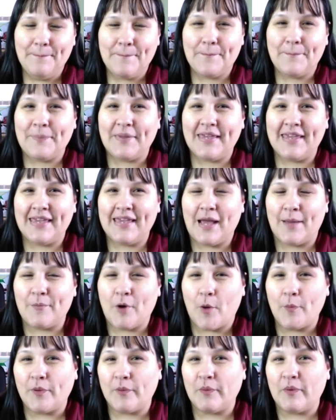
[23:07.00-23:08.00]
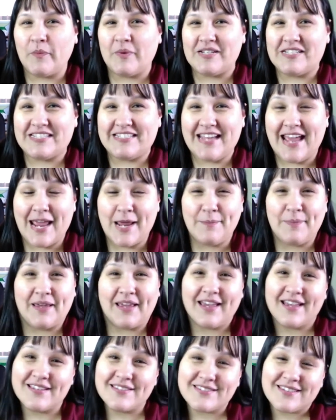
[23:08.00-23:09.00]
B, I'm hoping we win today
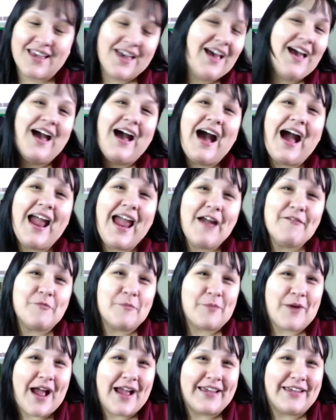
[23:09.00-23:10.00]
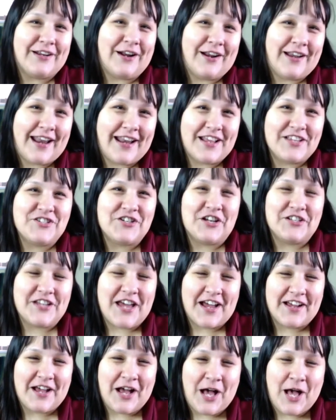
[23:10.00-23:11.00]
because I have a bracket on
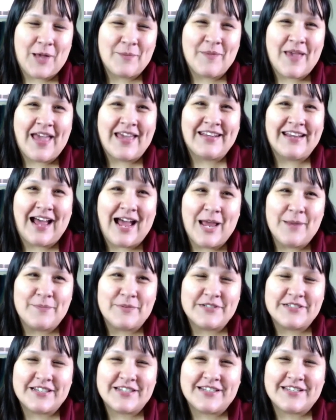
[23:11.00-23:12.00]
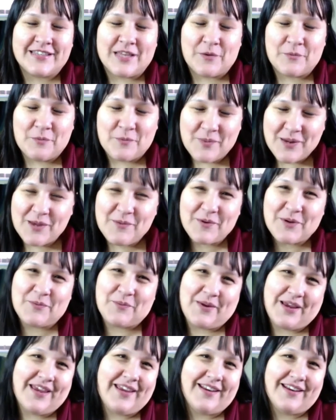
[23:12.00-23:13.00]
NHL.com and I predicted that we would
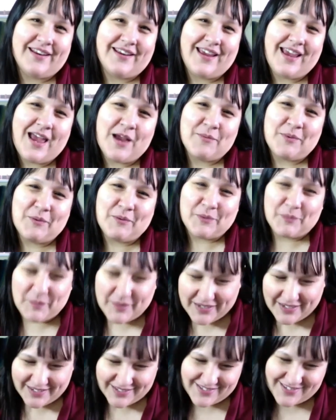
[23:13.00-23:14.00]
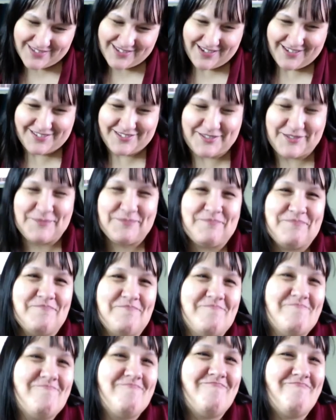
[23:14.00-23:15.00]
win and we would win it in 6.
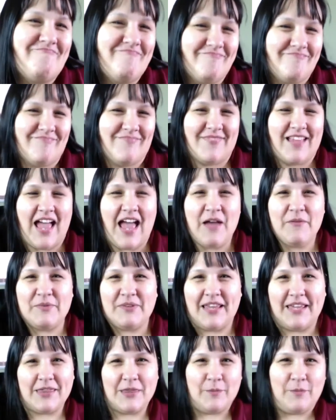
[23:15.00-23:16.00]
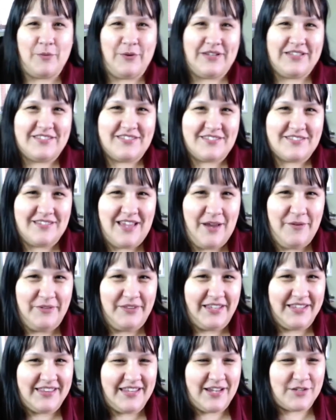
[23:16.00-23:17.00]
I would like the points. I would
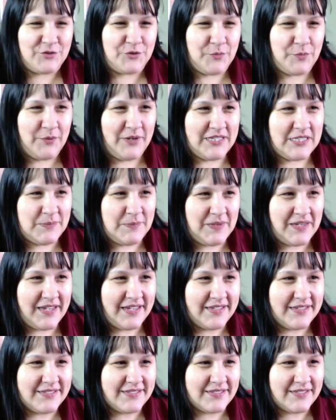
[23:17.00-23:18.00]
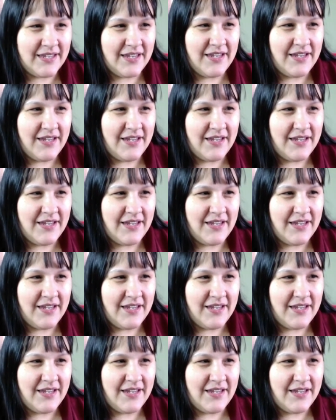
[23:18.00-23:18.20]
like the extra points because